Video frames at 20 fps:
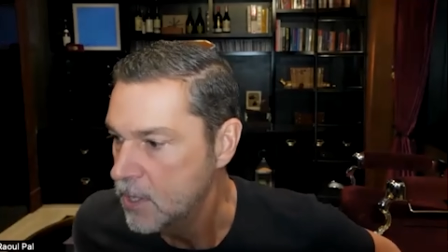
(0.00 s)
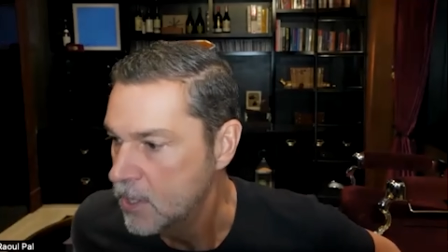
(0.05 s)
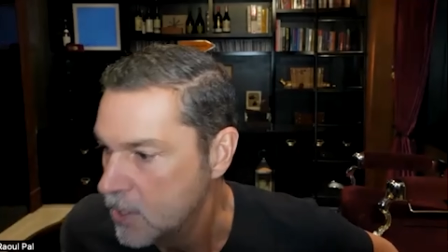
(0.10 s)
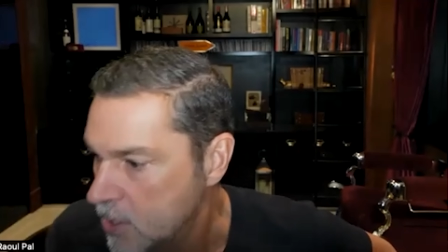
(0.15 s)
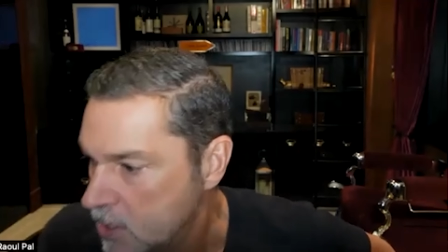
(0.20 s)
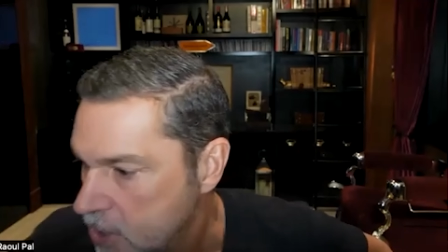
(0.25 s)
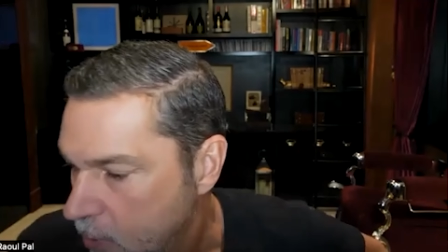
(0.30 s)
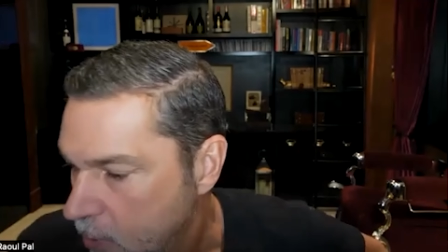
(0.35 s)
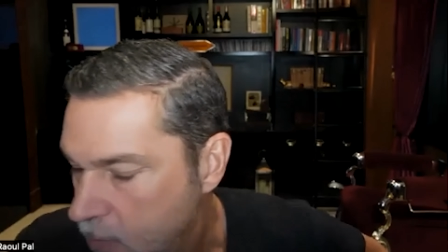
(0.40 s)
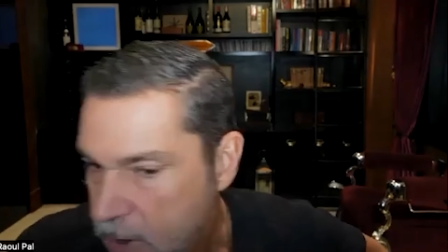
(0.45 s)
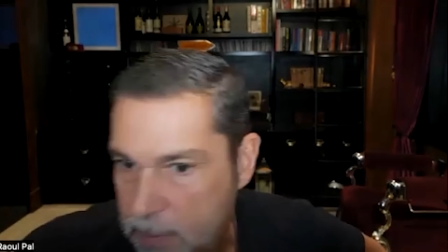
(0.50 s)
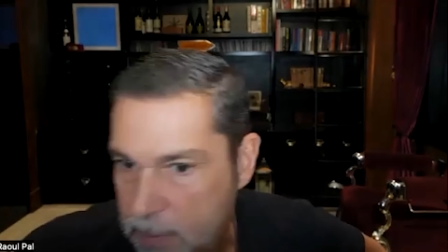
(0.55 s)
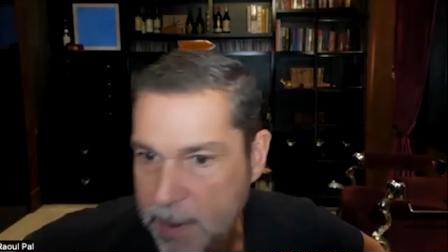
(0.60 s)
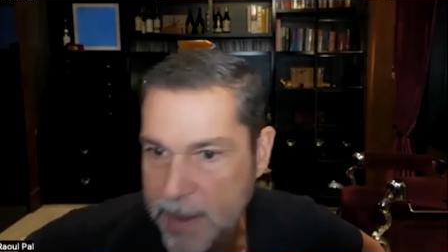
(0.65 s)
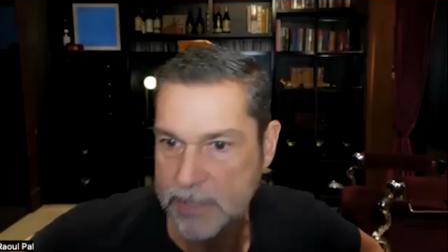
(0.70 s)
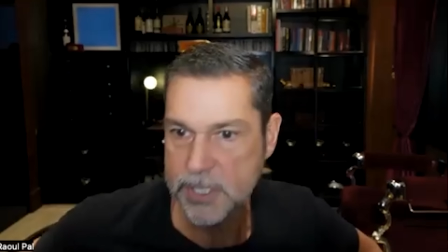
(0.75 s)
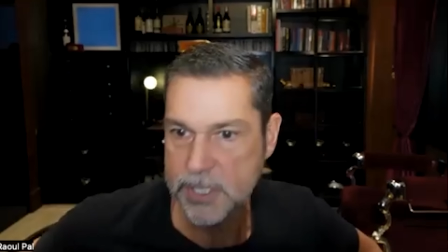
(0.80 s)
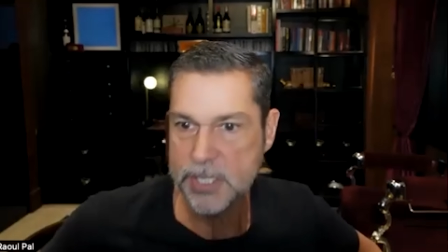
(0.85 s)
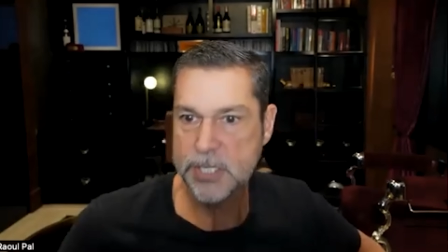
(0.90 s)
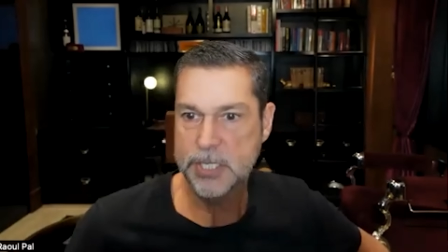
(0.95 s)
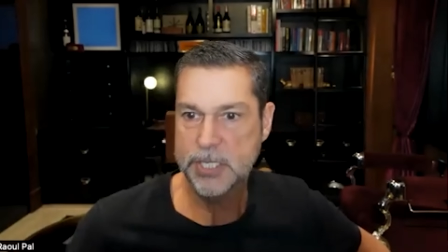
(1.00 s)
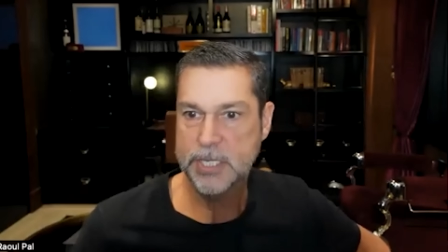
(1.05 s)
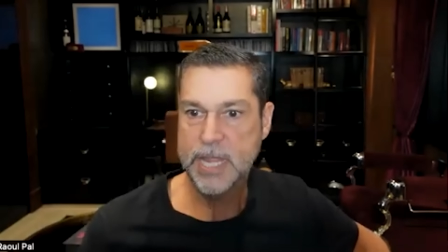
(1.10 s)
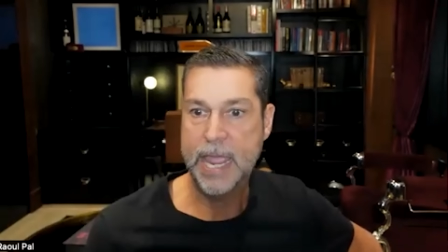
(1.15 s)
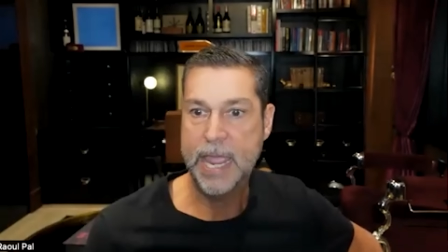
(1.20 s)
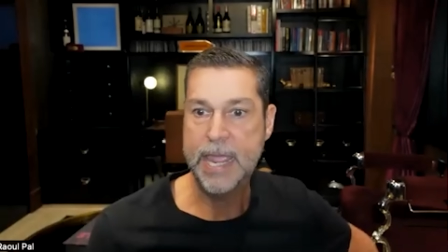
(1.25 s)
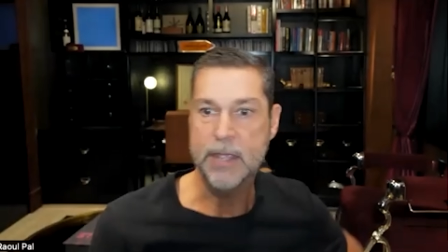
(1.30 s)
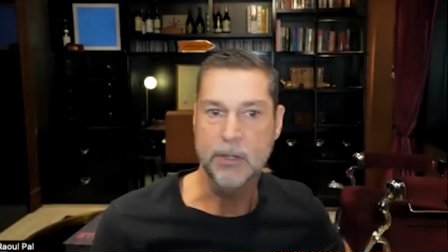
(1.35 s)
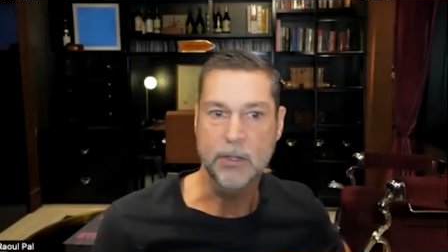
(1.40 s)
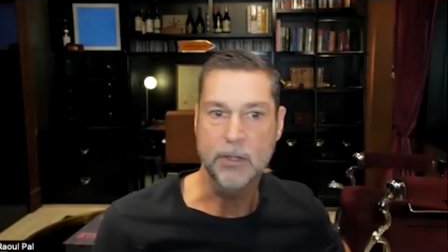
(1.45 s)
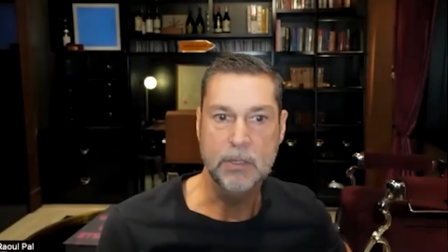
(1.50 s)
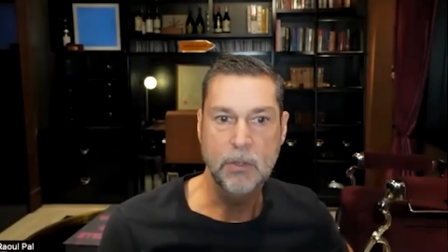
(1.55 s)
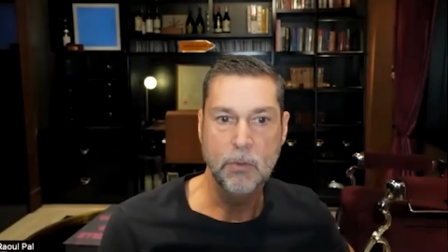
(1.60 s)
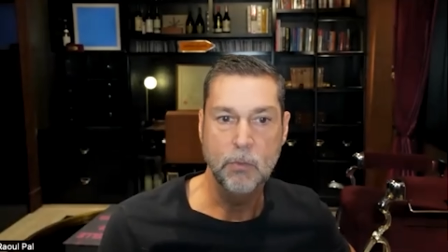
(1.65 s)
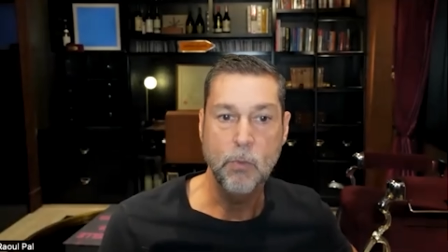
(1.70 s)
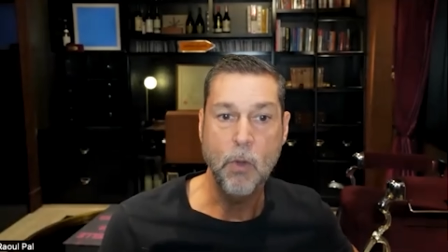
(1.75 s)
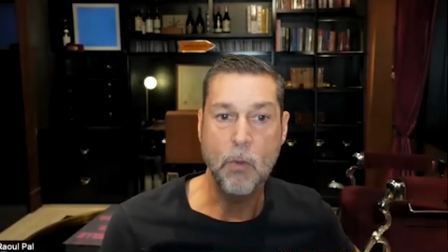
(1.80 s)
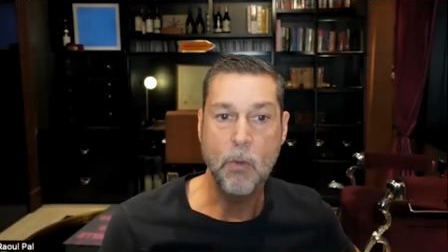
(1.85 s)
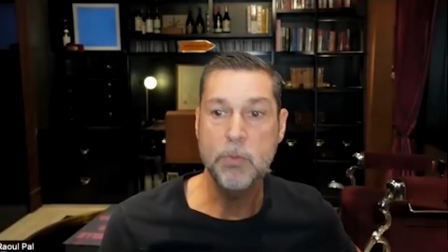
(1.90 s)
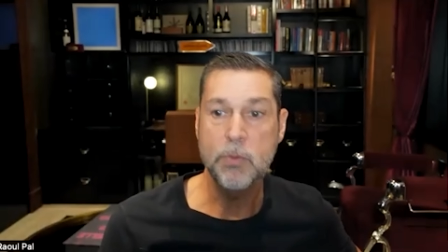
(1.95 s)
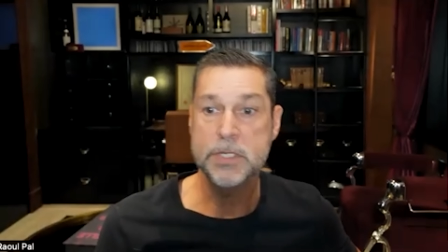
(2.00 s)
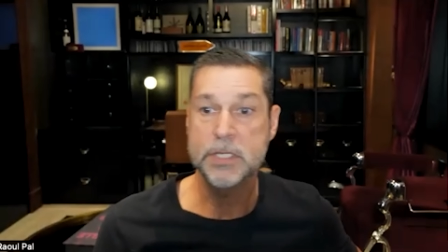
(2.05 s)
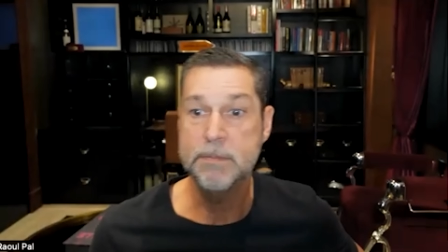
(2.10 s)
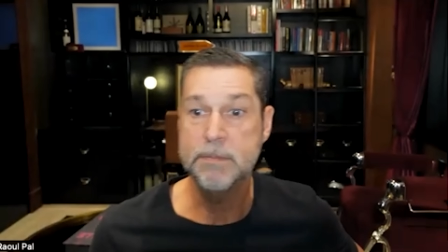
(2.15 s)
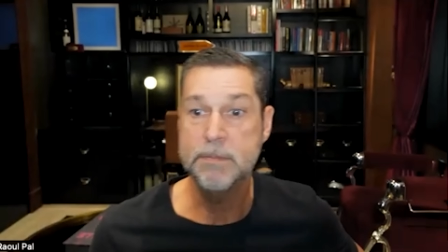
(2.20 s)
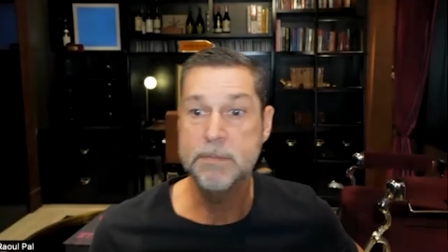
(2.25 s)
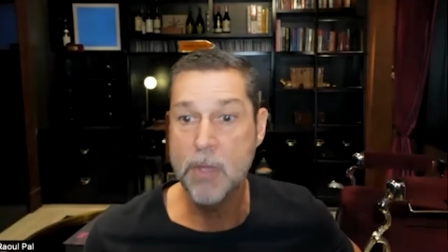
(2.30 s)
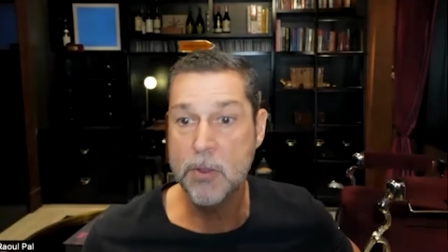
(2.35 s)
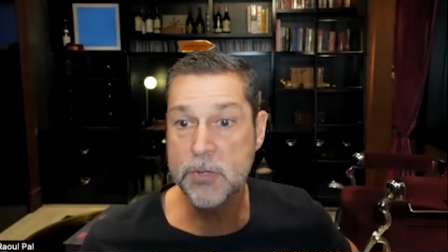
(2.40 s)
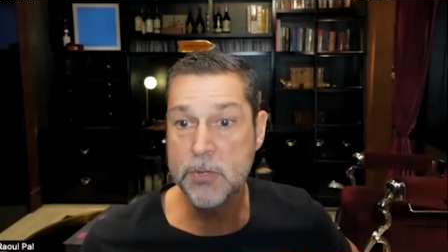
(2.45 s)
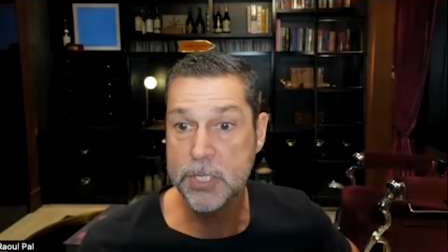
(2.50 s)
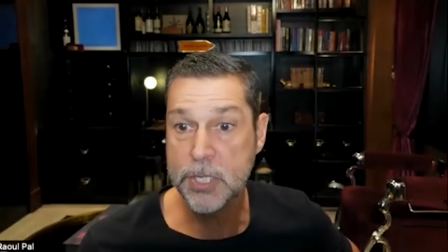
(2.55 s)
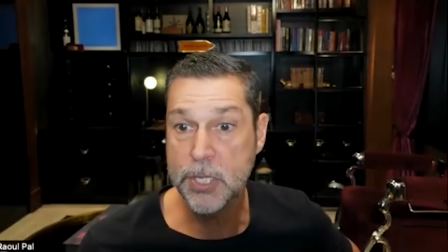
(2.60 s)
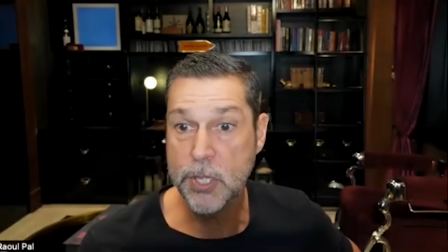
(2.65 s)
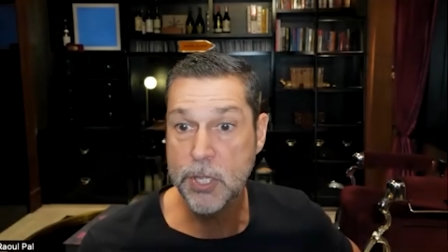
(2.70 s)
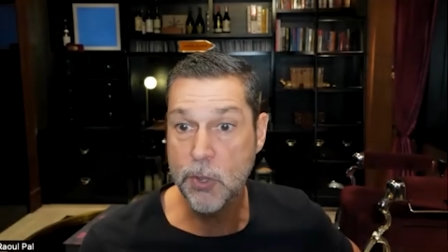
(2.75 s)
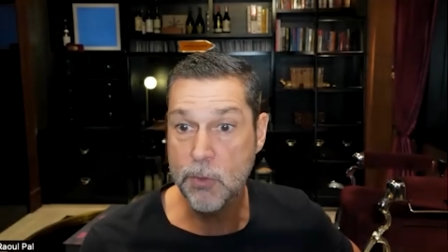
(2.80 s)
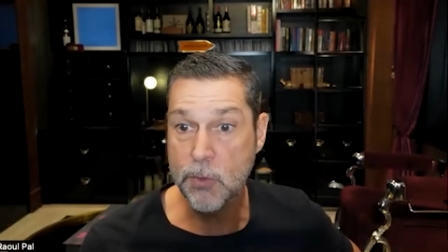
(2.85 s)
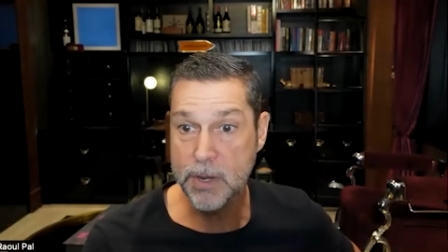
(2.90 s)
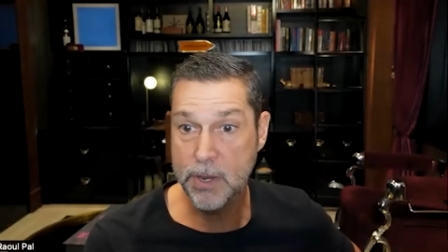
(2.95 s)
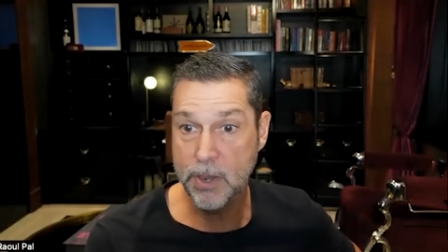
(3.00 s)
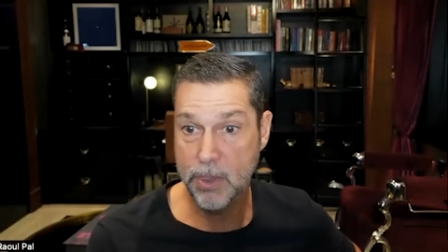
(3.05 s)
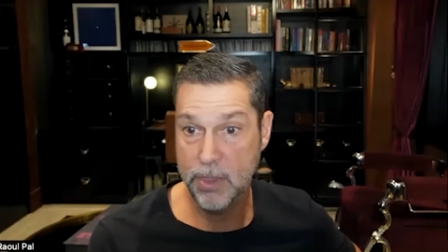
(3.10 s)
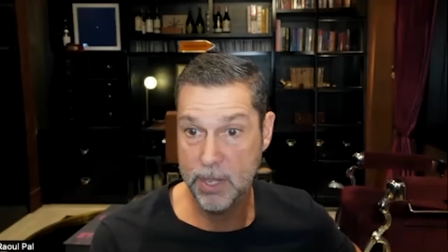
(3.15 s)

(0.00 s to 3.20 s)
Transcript: So we're about to scale what was the most human thing